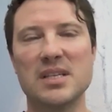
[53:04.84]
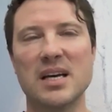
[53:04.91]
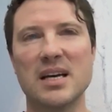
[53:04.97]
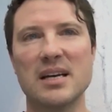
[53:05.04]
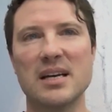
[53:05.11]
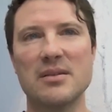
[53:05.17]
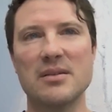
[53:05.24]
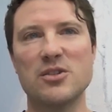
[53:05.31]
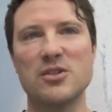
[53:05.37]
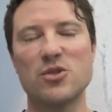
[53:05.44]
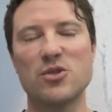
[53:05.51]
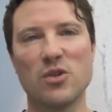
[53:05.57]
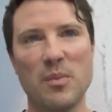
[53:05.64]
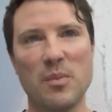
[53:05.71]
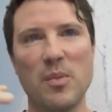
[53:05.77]
sort
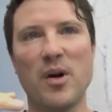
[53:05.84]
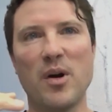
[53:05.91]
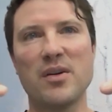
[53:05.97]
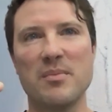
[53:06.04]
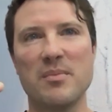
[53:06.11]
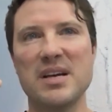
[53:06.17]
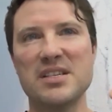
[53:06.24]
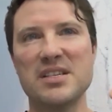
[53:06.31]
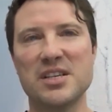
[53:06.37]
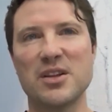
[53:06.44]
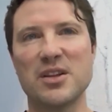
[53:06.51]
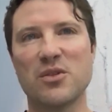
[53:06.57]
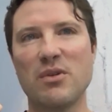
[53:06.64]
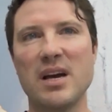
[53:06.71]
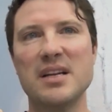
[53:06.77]
of a part of the messaging
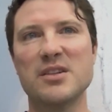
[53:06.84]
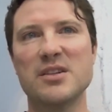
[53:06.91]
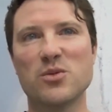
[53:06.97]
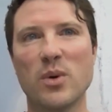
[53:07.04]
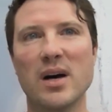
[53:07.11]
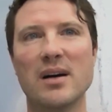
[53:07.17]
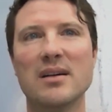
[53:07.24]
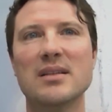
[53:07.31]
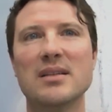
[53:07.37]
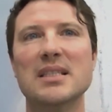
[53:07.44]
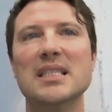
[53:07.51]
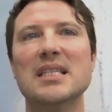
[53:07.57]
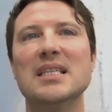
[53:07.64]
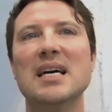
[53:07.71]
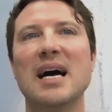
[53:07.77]
thread as well.
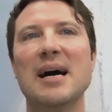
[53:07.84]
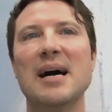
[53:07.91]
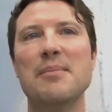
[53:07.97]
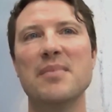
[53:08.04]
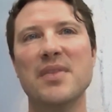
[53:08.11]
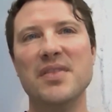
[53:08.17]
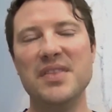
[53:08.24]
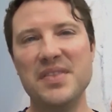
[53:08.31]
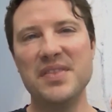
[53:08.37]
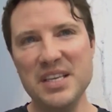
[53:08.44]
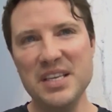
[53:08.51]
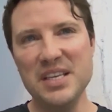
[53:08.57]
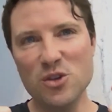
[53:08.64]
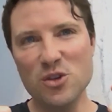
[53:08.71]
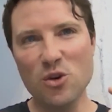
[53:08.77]

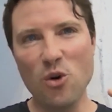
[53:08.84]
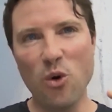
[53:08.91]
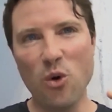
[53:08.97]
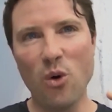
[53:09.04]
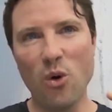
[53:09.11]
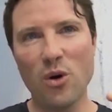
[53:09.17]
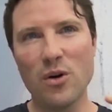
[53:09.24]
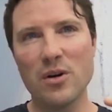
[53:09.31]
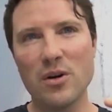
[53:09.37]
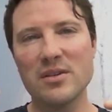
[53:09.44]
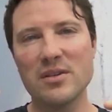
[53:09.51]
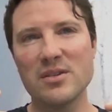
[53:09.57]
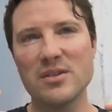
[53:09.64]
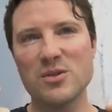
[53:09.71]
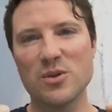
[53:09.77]
These
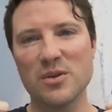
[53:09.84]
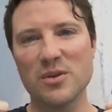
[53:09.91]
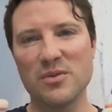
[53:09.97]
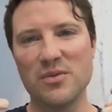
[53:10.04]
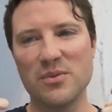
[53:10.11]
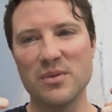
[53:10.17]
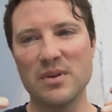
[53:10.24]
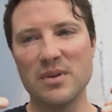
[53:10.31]
core capabilities